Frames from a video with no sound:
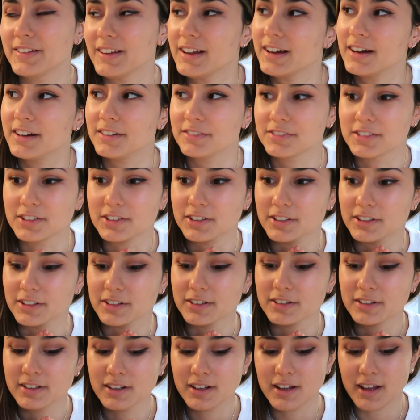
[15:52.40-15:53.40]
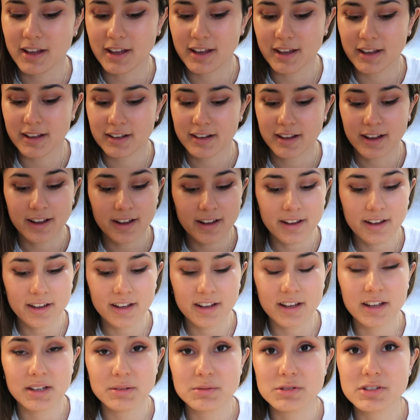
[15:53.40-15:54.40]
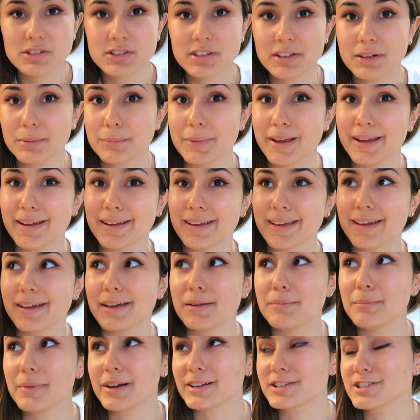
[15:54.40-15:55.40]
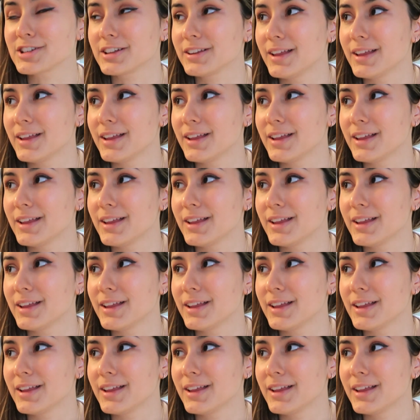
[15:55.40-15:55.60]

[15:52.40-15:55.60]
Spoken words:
the afternoon and I am just gonna make a matcha